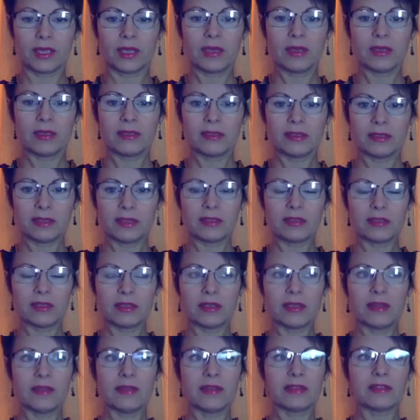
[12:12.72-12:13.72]

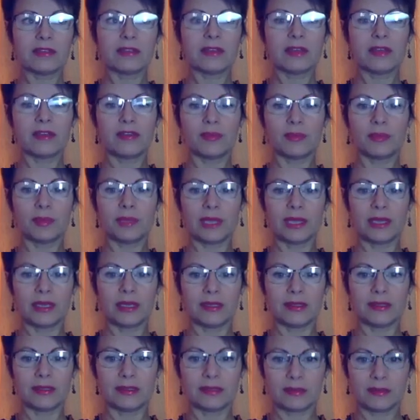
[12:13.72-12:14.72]
Sitting in the safe
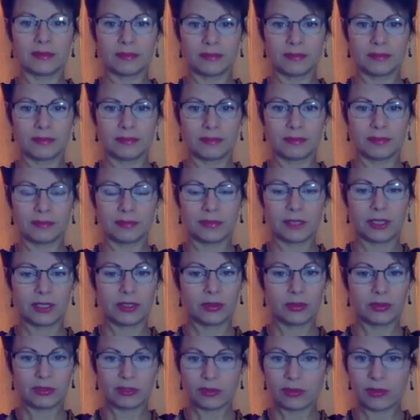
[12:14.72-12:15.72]
place, and
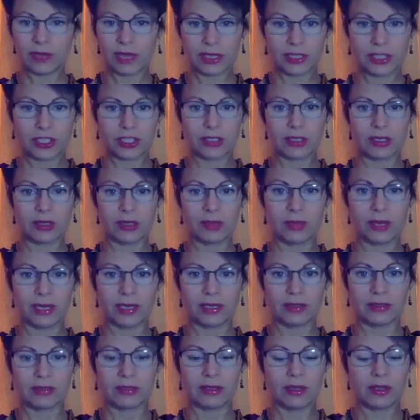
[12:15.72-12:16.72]
use your logical
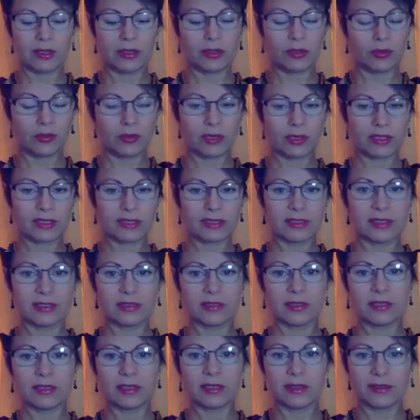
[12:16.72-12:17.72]
mind, you are
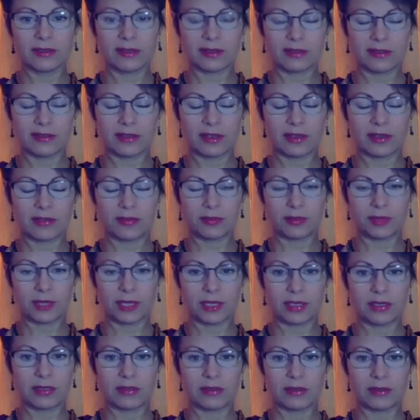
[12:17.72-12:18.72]
sitting in the safe
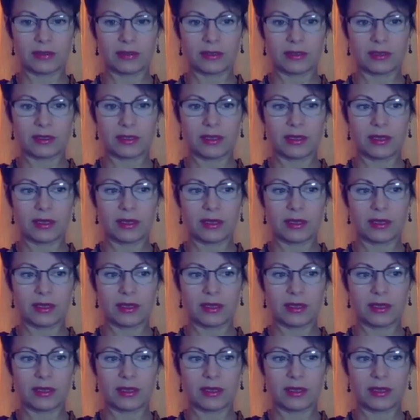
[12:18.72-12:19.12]
place.